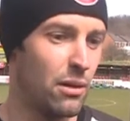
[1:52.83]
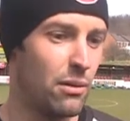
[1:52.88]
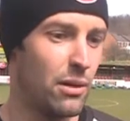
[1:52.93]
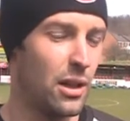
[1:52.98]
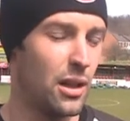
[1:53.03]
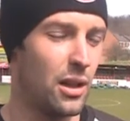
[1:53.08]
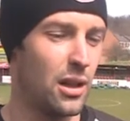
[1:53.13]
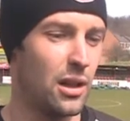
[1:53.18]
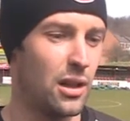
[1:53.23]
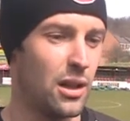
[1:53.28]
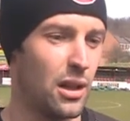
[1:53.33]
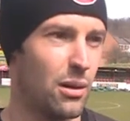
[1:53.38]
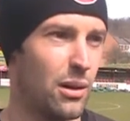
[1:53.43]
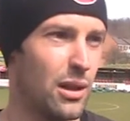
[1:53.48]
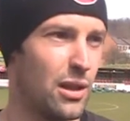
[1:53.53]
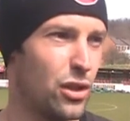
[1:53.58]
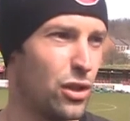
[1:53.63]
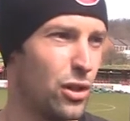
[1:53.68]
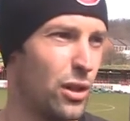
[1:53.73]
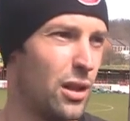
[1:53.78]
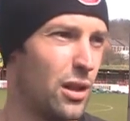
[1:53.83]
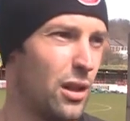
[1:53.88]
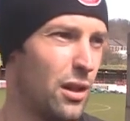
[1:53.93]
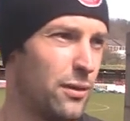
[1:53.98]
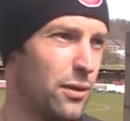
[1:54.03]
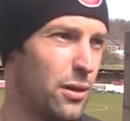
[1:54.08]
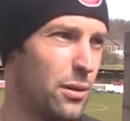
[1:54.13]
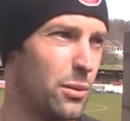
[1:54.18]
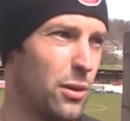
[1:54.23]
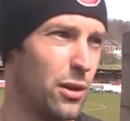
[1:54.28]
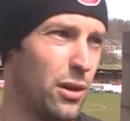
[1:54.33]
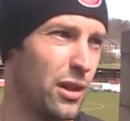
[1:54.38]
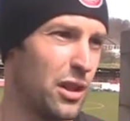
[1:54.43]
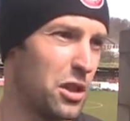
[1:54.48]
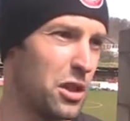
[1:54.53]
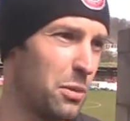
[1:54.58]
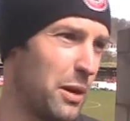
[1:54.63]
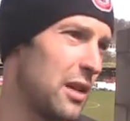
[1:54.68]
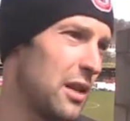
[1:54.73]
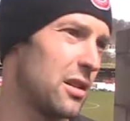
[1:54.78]
really, you know, enjoying our football,
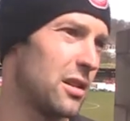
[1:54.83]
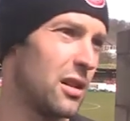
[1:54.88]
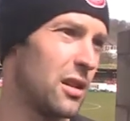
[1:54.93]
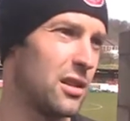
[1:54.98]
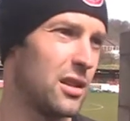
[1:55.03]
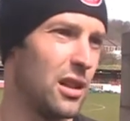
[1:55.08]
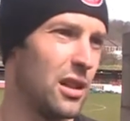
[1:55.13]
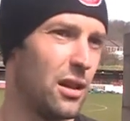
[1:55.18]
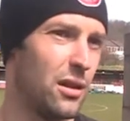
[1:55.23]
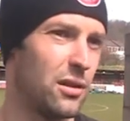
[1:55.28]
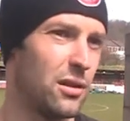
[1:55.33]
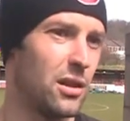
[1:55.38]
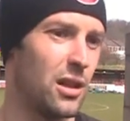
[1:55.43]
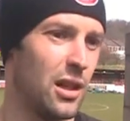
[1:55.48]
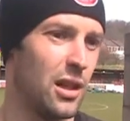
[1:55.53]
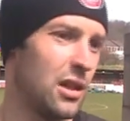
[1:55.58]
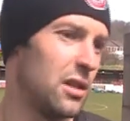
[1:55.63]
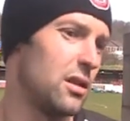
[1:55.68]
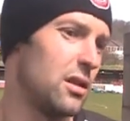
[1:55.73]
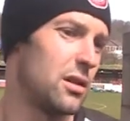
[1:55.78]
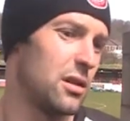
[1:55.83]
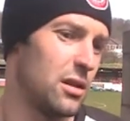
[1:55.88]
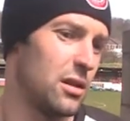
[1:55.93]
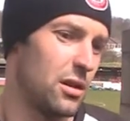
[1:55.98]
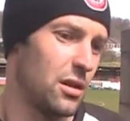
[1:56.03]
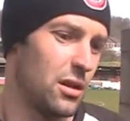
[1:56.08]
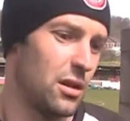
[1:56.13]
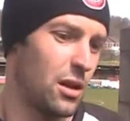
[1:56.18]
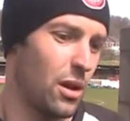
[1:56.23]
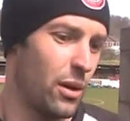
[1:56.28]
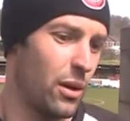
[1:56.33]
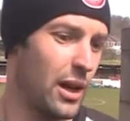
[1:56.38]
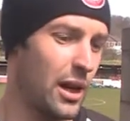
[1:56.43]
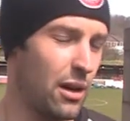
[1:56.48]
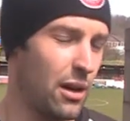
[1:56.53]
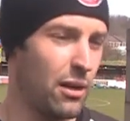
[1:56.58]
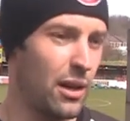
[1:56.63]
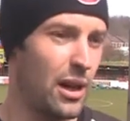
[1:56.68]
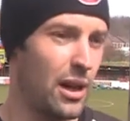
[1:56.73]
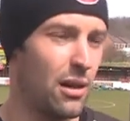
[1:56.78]
expressing ourselves, and going
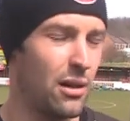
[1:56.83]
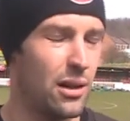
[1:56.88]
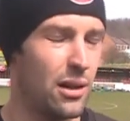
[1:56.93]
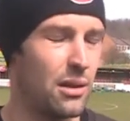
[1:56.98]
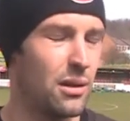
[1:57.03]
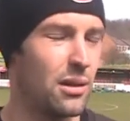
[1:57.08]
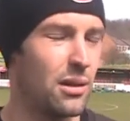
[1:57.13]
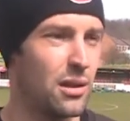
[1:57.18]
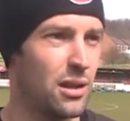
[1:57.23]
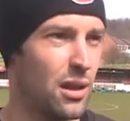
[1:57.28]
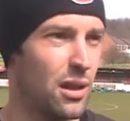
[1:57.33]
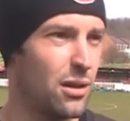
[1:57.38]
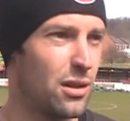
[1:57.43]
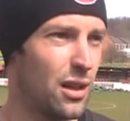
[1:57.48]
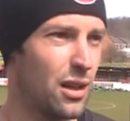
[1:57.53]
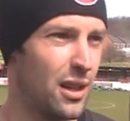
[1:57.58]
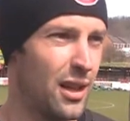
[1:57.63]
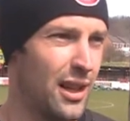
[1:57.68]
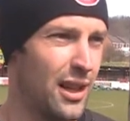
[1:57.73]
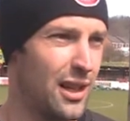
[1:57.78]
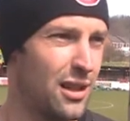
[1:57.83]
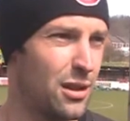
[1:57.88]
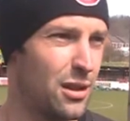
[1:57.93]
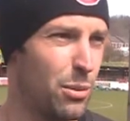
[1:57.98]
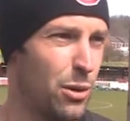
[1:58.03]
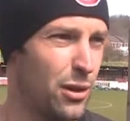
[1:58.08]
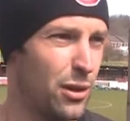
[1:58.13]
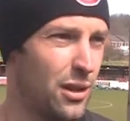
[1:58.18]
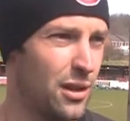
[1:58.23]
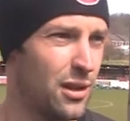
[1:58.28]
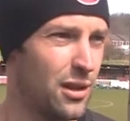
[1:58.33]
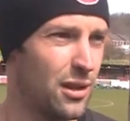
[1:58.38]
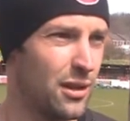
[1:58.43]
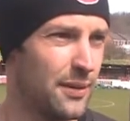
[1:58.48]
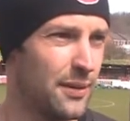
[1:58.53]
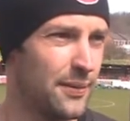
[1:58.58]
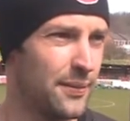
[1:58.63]
out there and, you know, turning that into points.